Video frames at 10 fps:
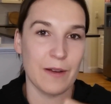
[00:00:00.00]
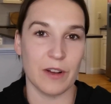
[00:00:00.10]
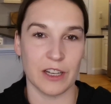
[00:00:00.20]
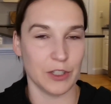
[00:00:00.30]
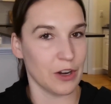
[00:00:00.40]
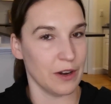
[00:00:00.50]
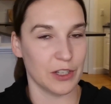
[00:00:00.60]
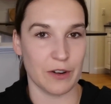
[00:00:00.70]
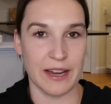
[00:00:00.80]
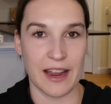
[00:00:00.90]
I was like,
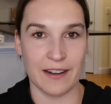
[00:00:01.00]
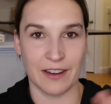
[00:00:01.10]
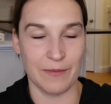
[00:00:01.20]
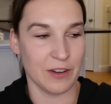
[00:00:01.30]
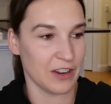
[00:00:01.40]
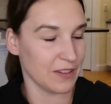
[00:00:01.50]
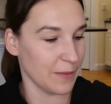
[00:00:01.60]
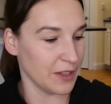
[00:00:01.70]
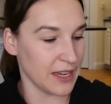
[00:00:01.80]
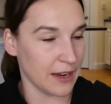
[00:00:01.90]
sorry again, give me
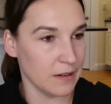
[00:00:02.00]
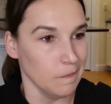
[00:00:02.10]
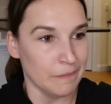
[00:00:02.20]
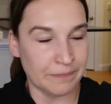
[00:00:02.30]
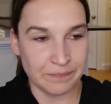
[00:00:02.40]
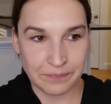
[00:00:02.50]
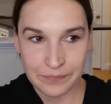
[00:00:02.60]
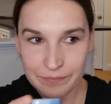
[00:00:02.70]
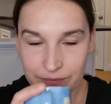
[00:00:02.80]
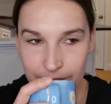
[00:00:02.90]
just 1 second.
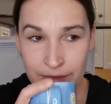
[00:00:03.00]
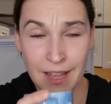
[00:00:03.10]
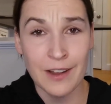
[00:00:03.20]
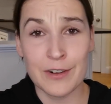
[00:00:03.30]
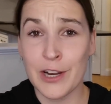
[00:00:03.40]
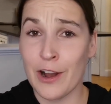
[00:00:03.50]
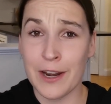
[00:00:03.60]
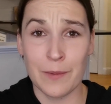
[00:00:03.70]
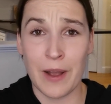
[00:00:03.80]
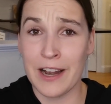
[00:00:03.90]

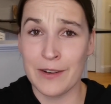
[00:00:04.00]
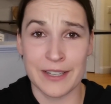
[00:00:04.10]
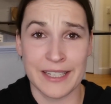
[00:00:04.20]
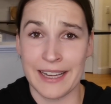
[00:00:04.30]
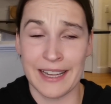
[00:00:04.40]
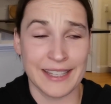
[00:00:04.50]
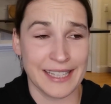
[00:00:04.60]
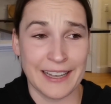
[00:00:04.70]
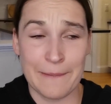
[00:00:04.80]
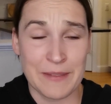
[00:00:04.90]
Recording while you're sick,
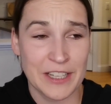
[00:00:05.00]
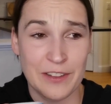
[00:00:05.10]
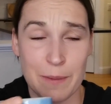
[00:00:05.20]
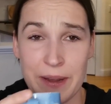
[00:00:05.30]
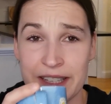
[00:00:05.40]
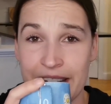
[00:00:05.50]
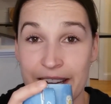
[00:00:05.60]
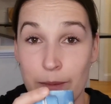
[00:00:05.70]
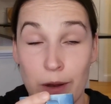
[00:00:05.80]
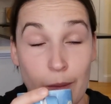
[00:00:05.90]
it's not the best
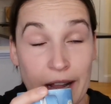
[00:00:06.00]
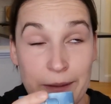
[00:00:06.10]
idea.